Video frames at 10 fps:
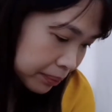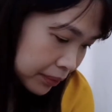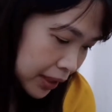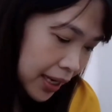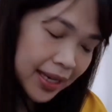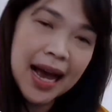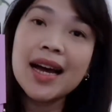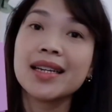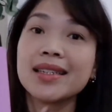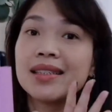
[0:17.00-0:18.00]
Yeah,
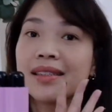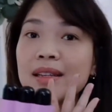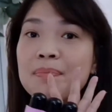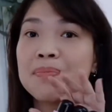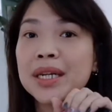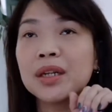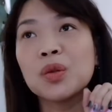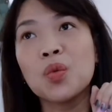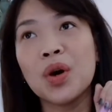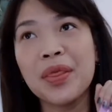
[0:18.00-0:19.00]
this is the middle
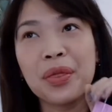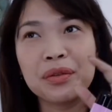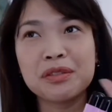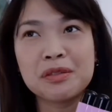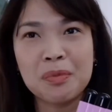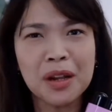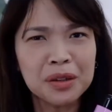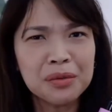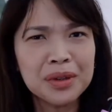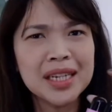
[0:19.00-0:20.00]
one. There's a smaller
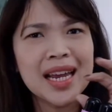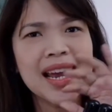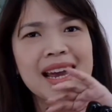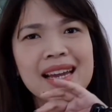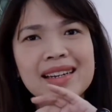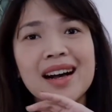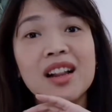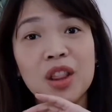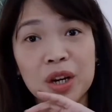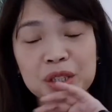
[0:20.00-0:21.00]
one and a
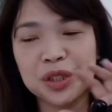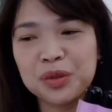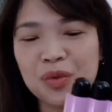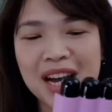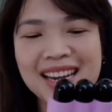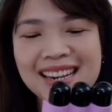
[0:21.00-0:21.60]
larger one.